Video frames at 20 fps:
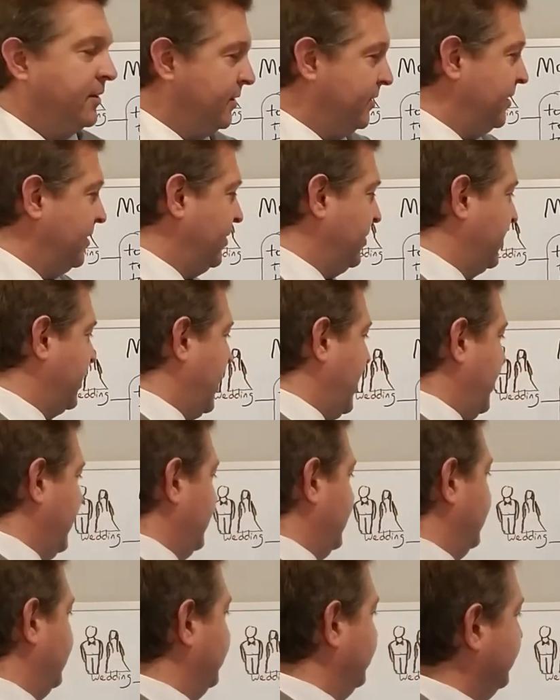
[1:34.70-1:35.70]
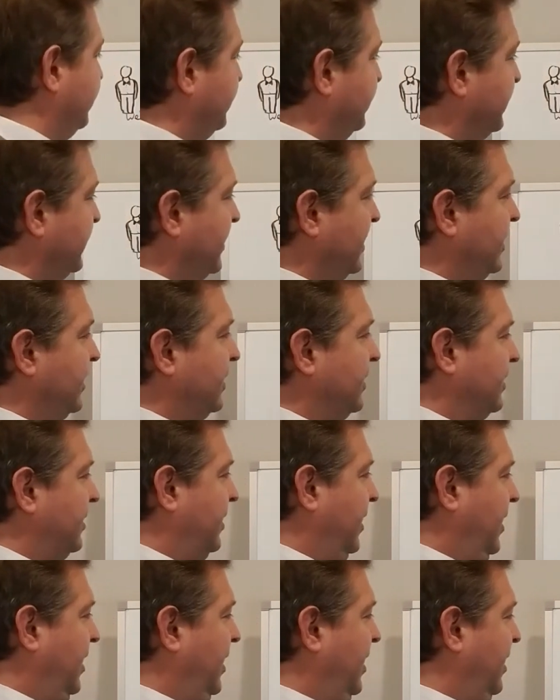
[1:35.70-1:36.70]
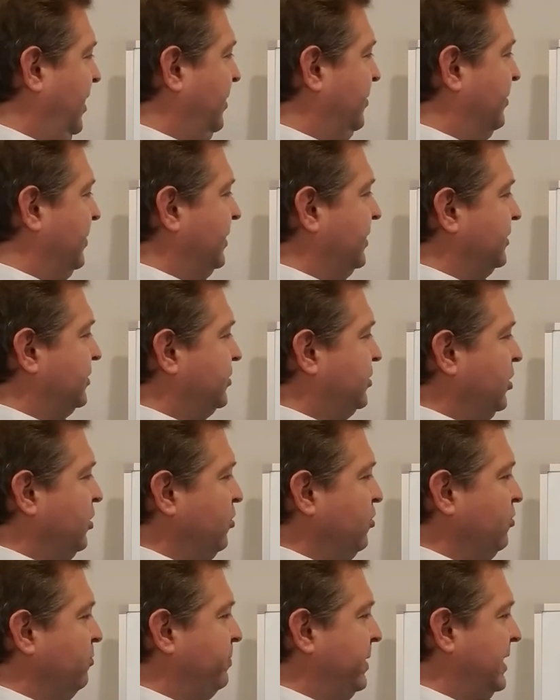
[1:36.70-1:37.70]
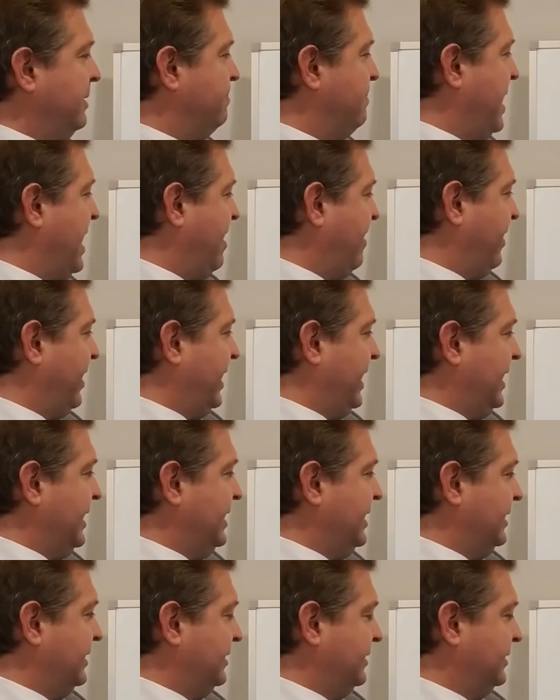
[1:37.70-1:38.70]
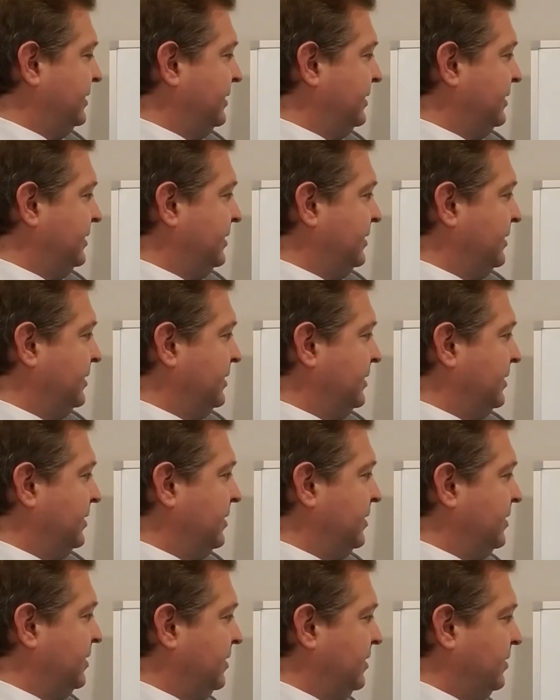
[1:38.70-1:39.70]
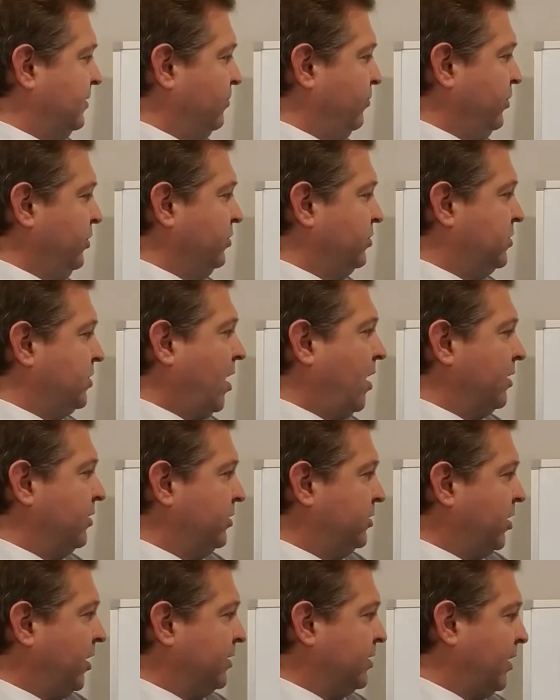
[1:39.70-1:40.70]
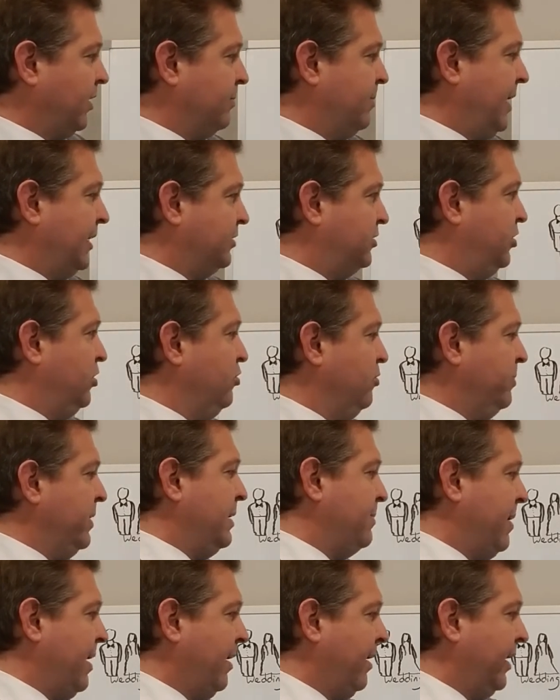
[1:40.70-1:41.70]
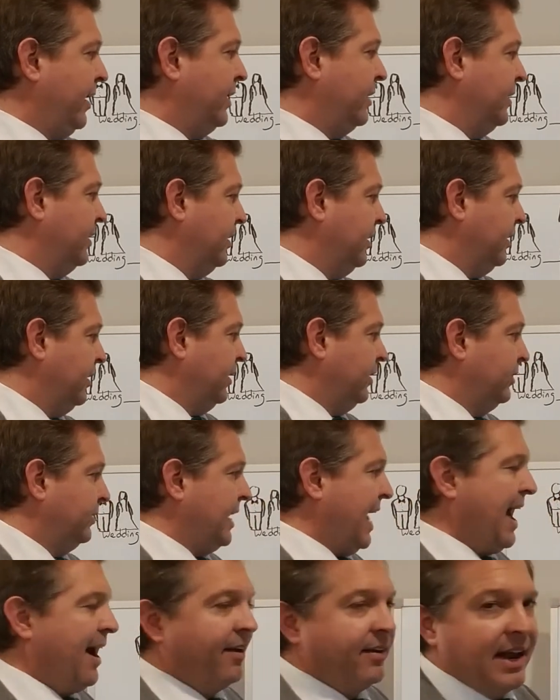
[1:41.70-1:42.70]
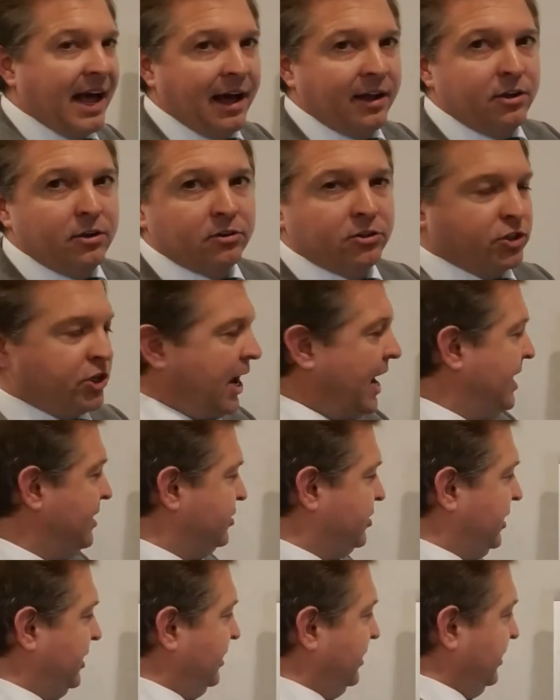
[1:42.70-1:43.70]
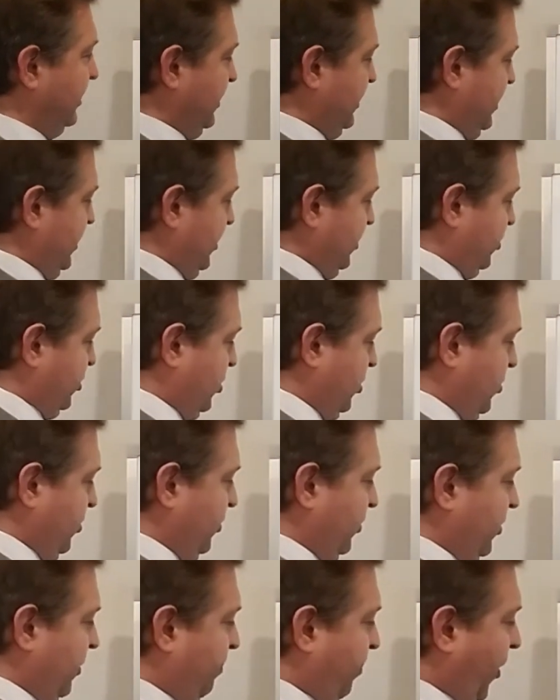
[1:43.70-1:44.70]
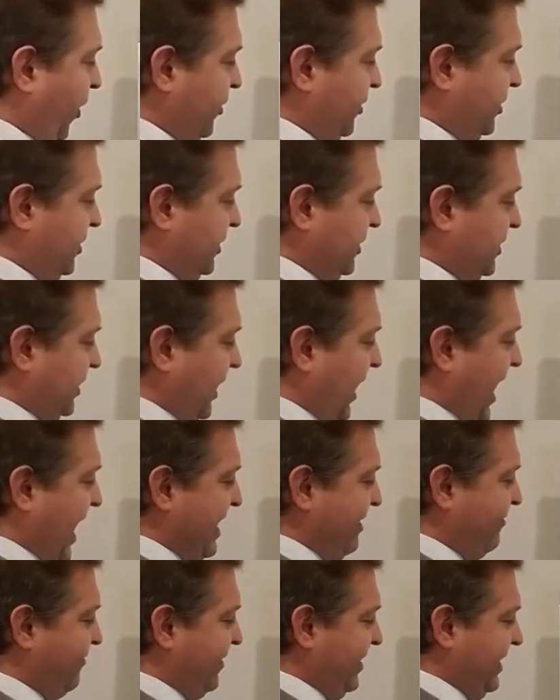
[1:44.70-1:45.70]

Okay? To be married, when you start talking about to be married, now you're changing to the person's life